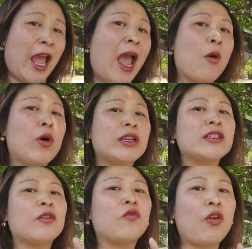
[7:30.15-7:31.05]
and what
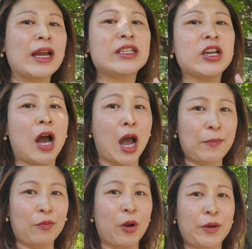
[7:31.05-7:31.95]
is the right
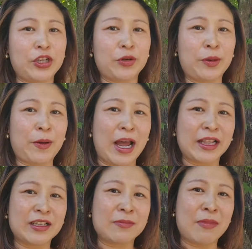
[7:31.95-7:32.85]
type of property you should be buying in
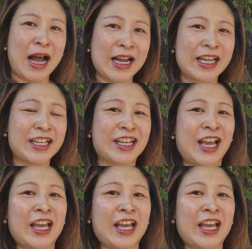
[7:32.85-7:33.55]
this market,